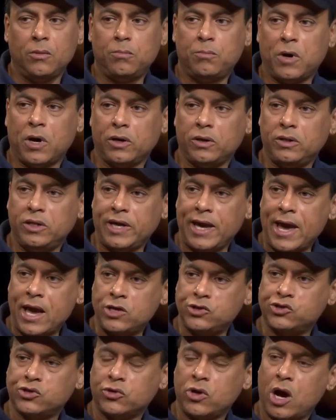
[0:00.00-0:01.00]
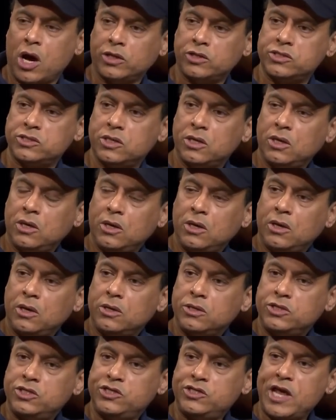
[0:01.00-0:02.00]
But the astronauts
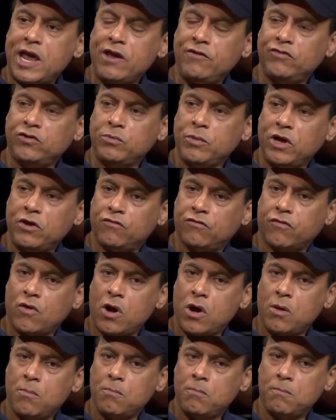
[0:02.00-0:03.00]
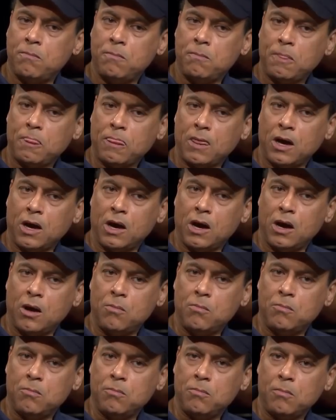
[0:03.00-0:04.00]
saved me from
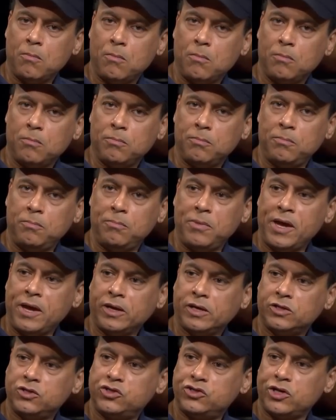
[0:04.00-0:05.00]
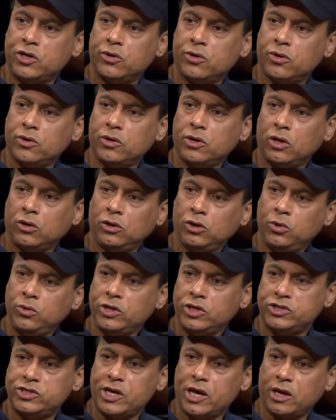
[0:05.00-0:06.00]
um, being considered a
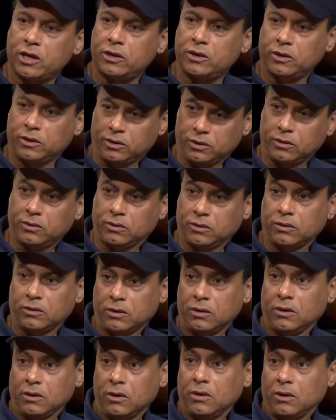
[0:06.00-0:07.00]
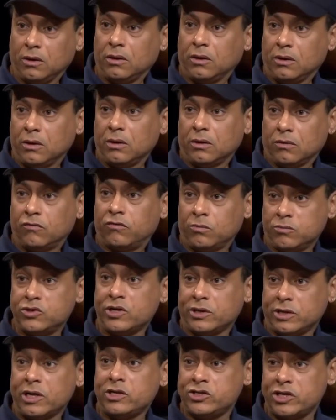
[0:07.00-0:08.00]
lunatic. I was going to say, saved you from Saint Elizabeth. From
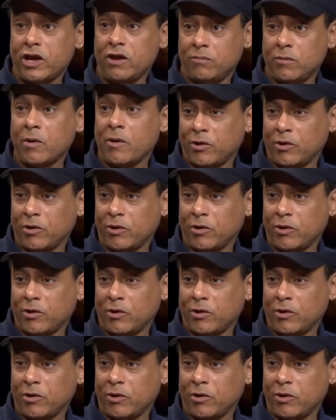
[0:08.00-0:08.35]
Saint, they saved me.